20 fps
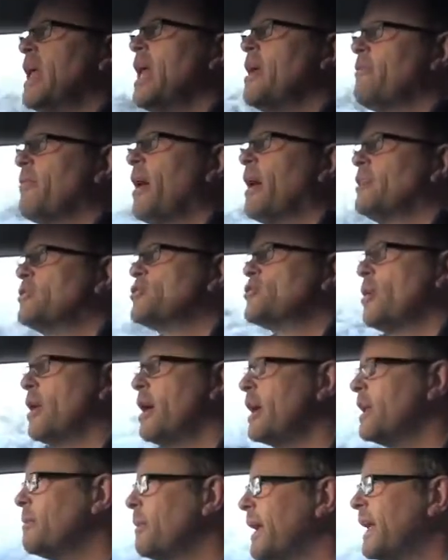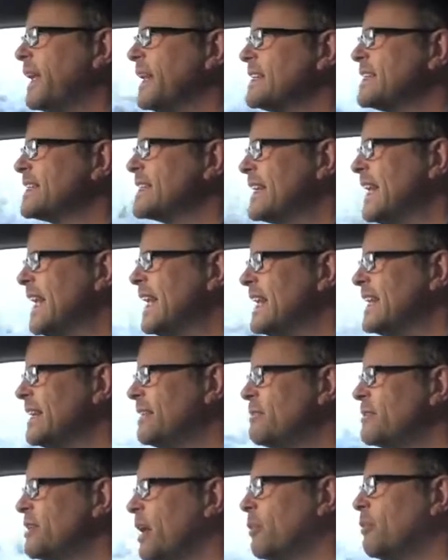If I try and make it skid,
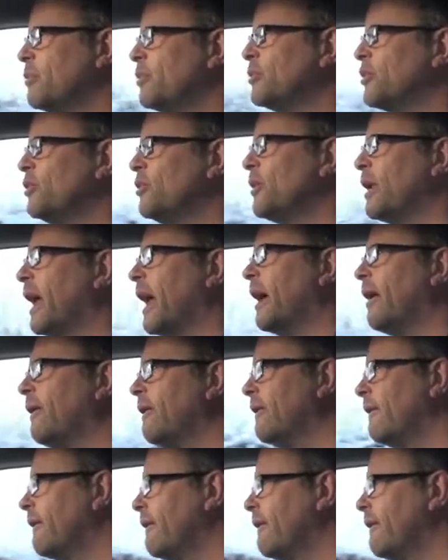which I will do now,